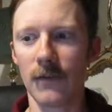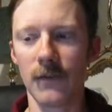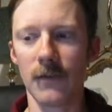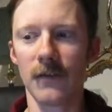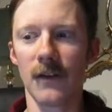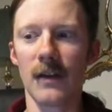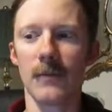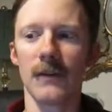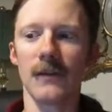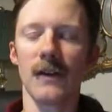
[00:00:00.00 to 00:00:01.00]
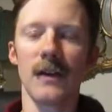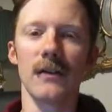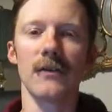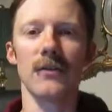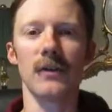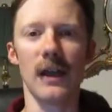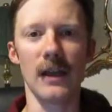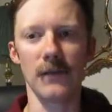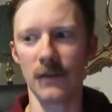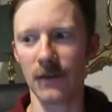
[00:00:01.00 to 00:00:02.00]
the same as saying to an
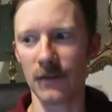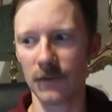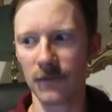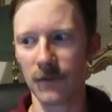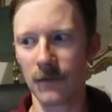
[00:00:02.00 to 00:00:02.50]
atheist,